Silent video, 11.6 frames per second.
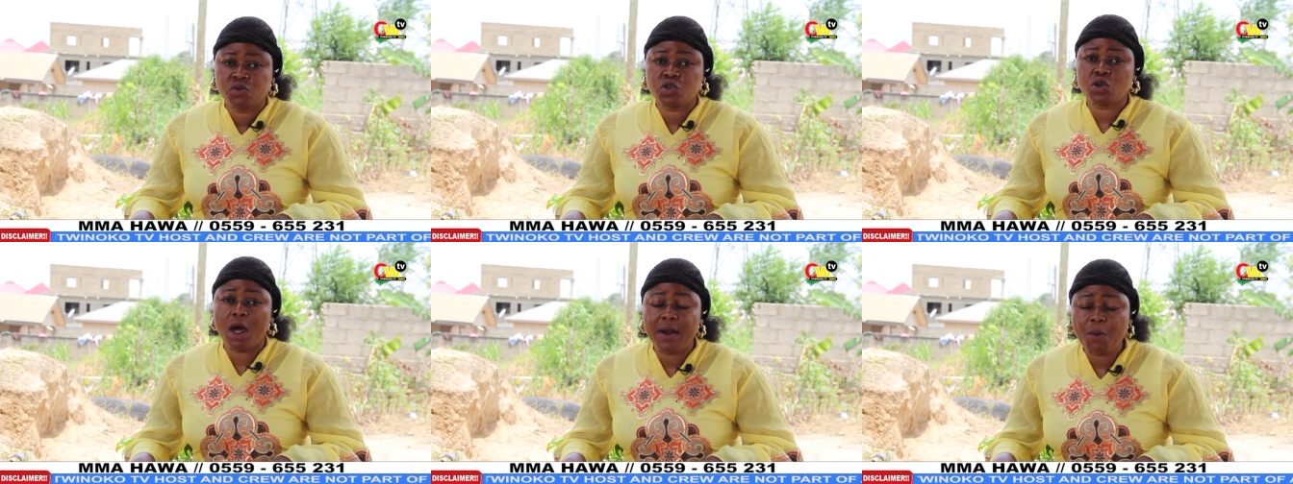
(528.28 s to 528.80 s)

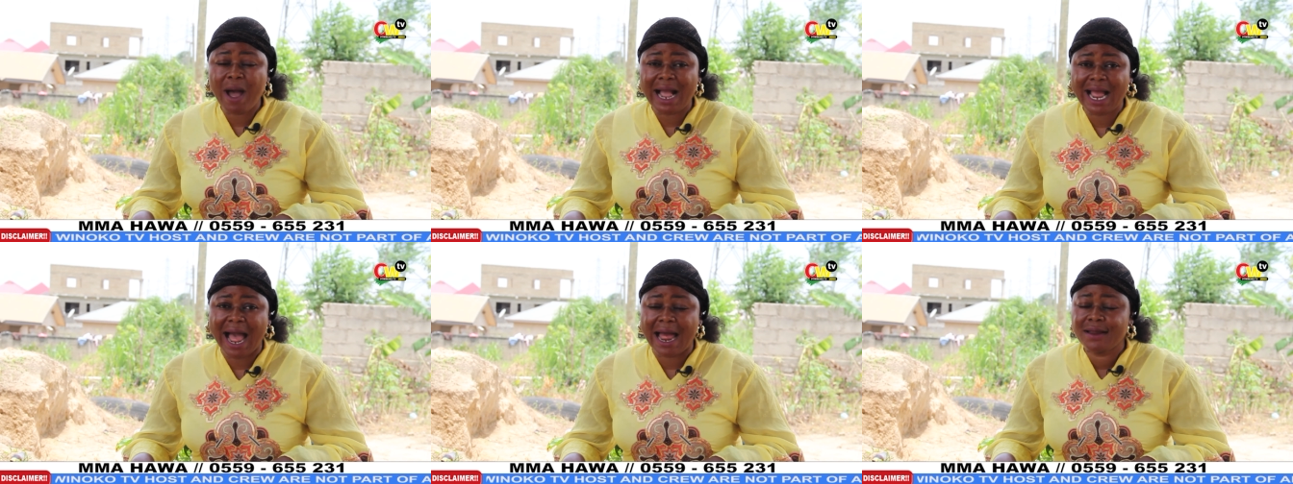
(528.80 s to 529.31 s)
Sorry,
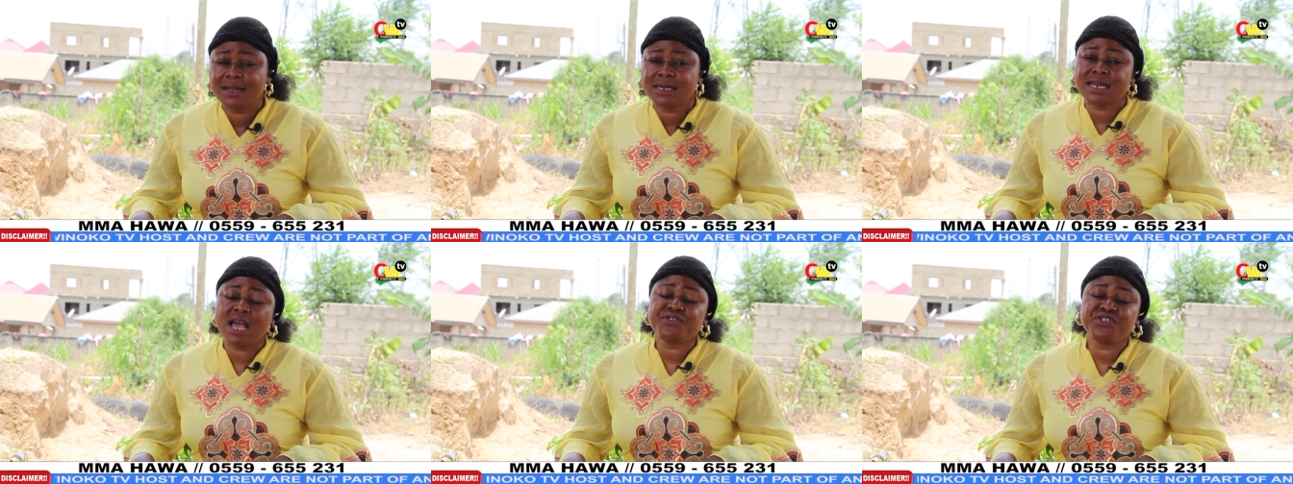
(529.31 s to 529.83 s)
Waka.
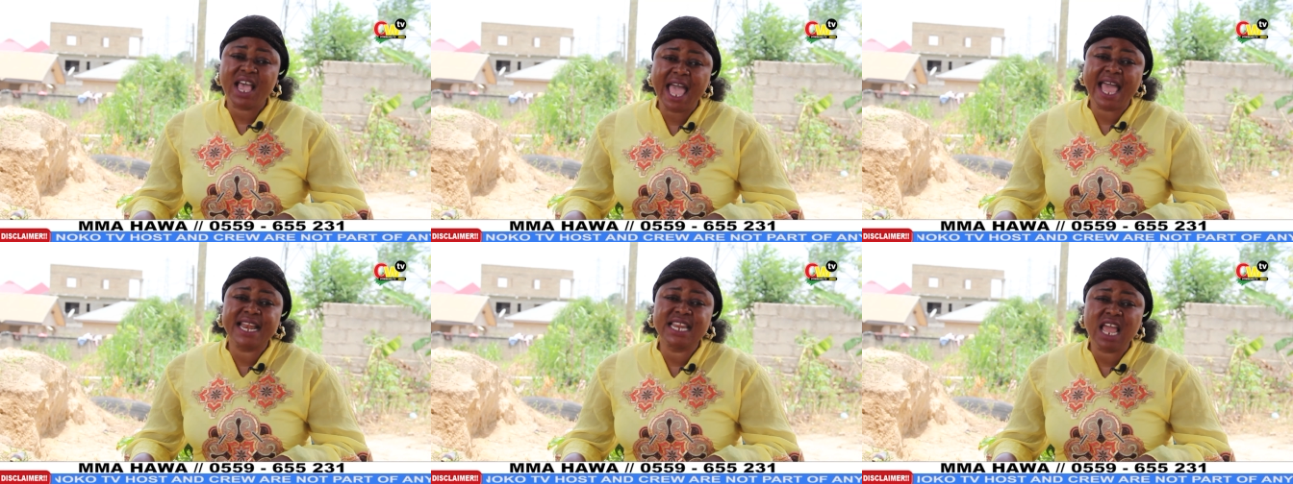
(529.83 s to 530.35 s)
Now share
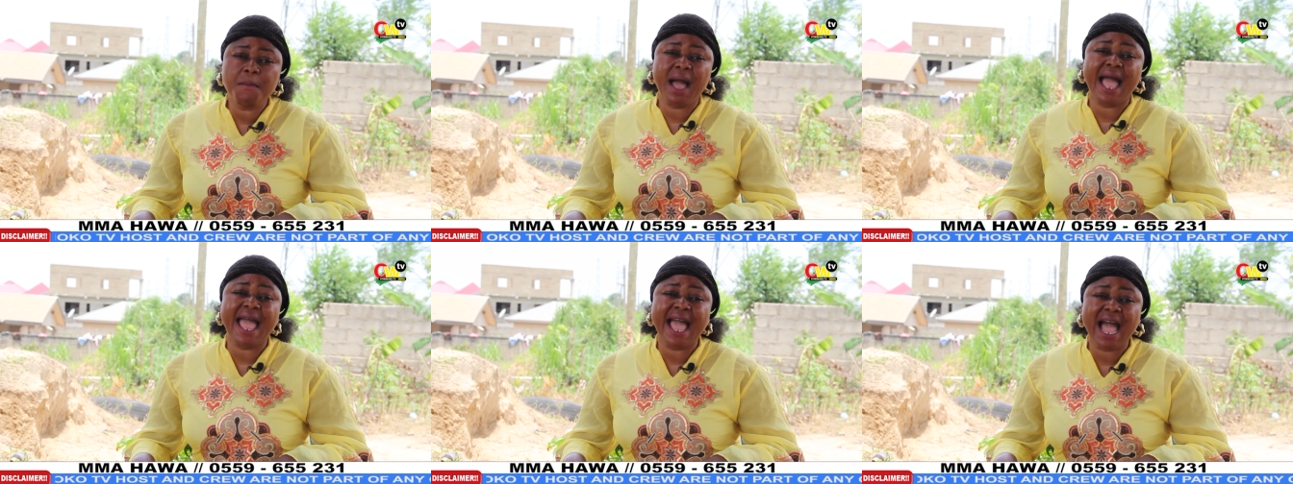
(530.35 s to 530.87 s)
a near
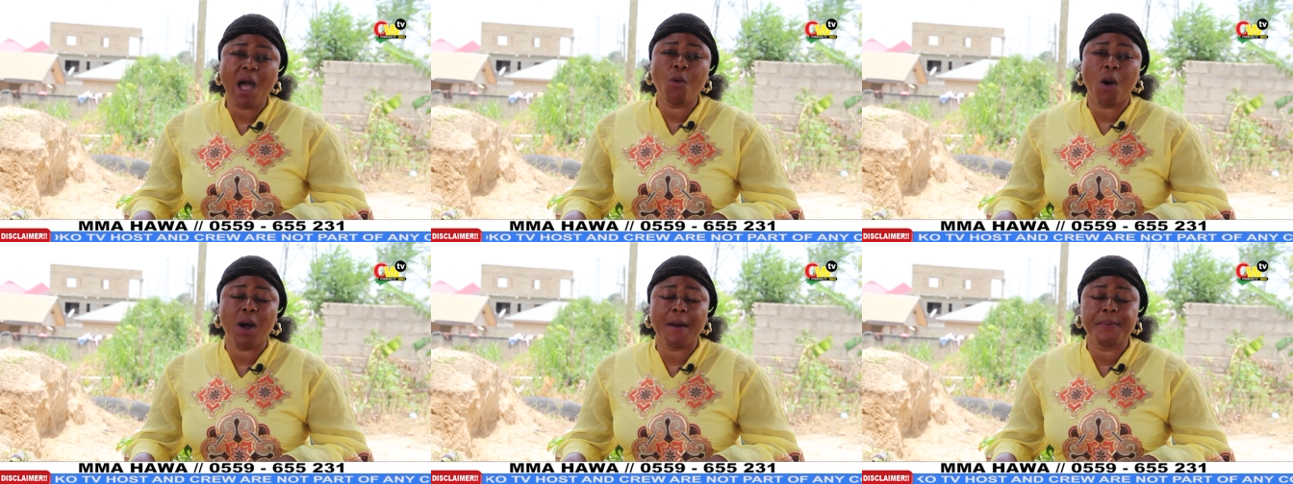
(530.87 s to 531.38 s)
my air
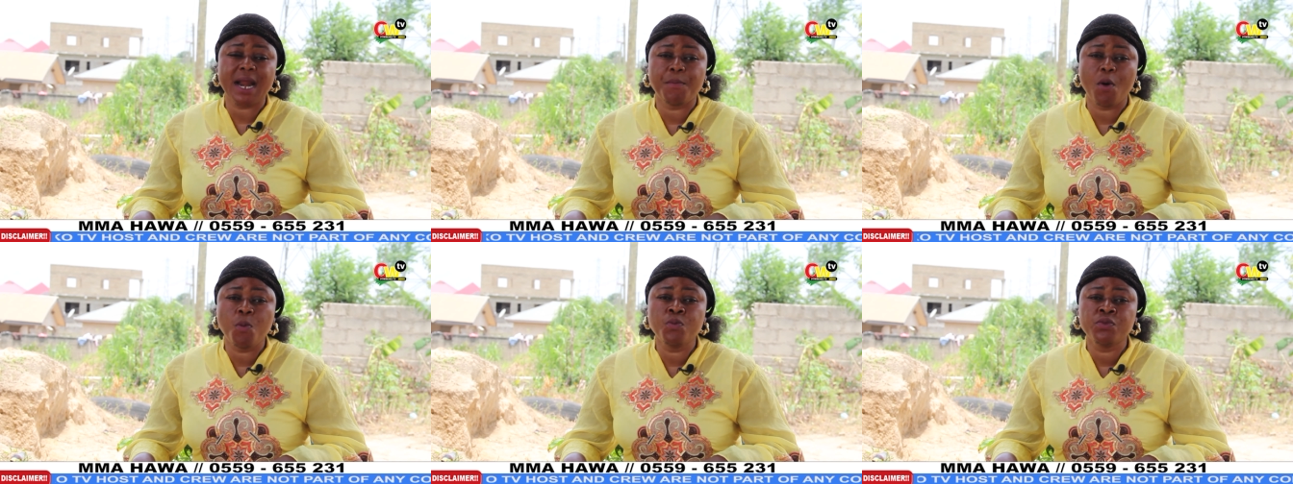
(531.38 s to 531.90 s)
how bra
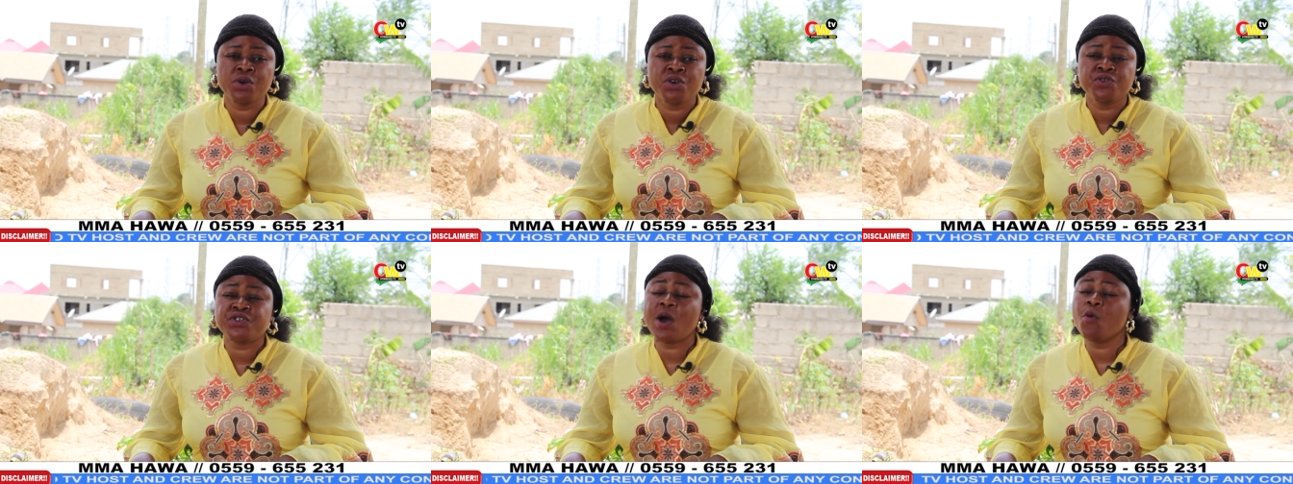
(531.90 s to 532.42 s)
boom.
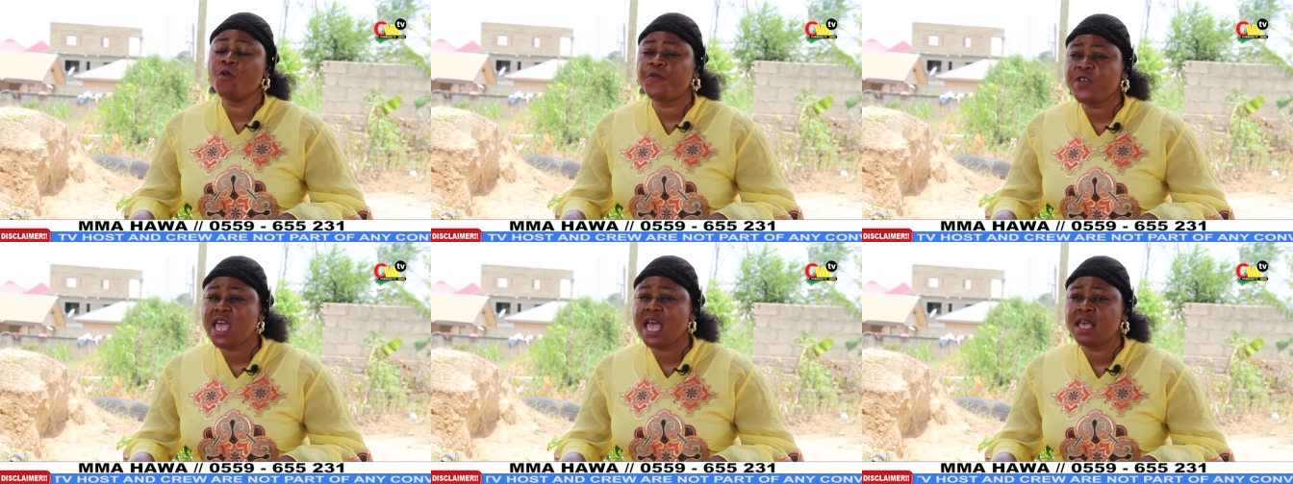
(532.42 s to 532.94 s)
Shall we
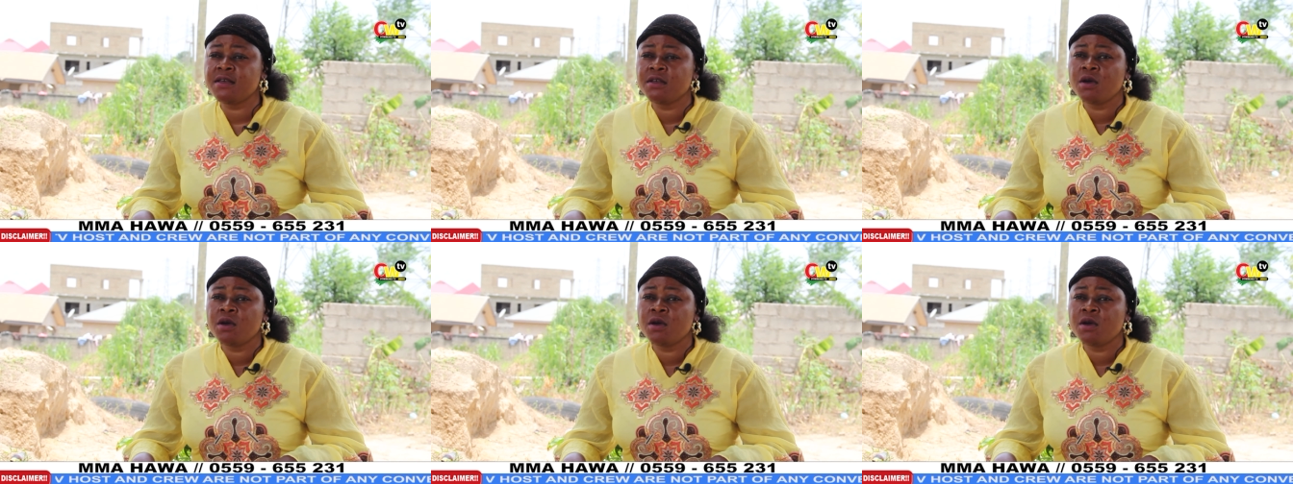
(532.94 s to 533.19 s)
fear?